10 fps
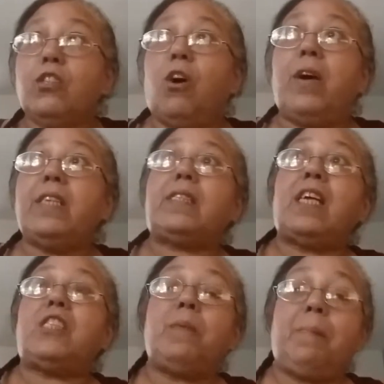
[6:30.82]
So he
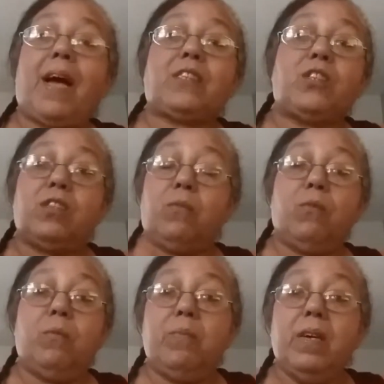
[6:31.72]
sends me back to the
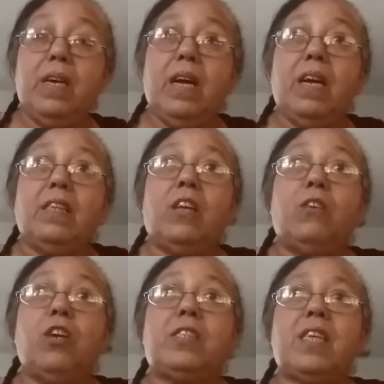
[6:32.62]
room. The
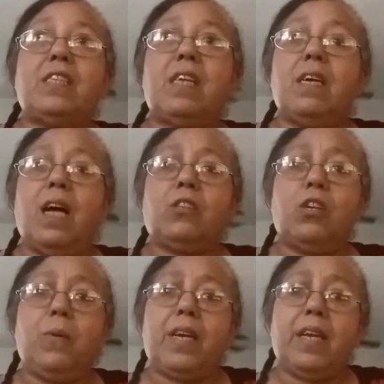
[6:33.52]
nurse says, I
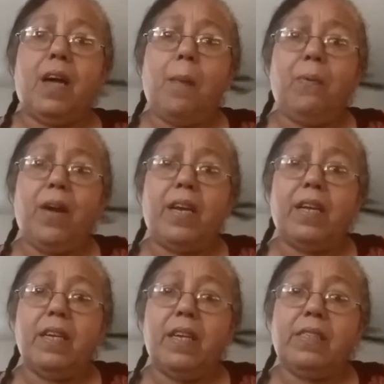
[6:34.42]
thought you were getting
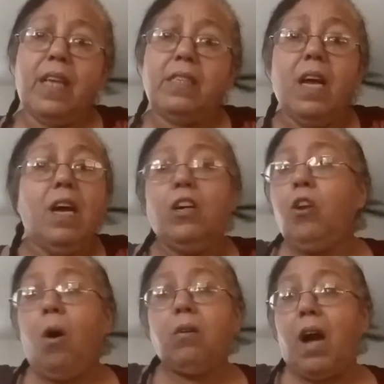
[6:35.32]
operated. He says,
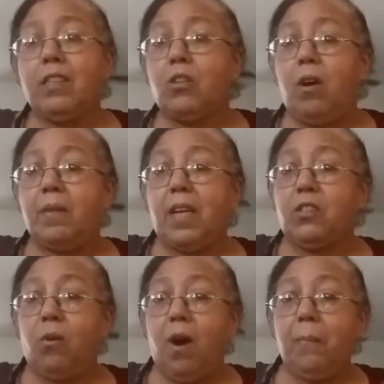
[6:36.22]
no, God told him
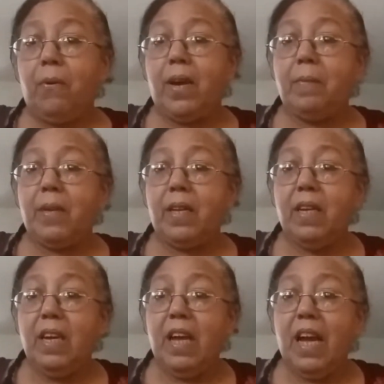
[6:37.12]
not to operate
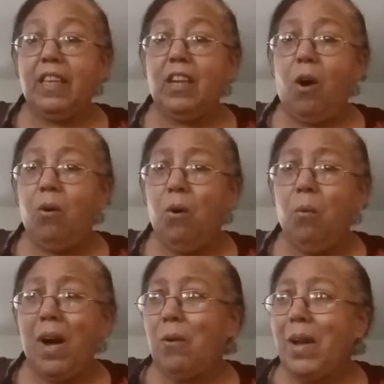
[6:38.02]
me. And he goes,
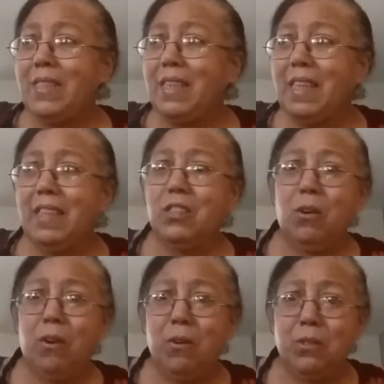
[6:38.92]
what crazy things
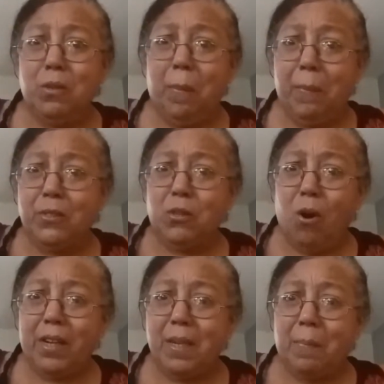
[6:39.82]
you people
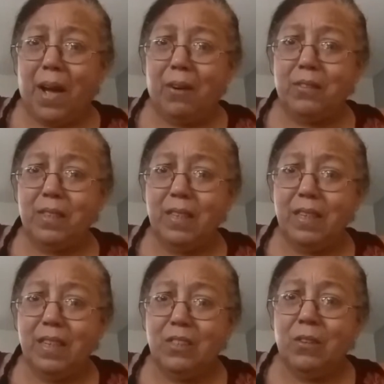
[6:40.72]
talking about?
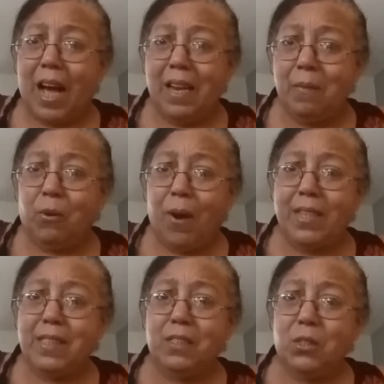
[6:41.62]
You got him
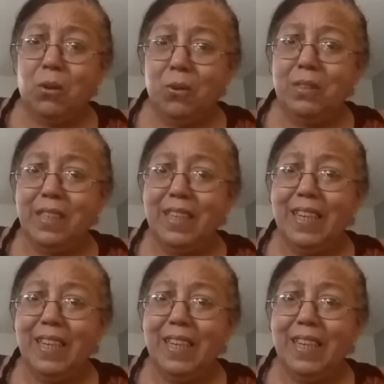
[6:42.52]
crazy too?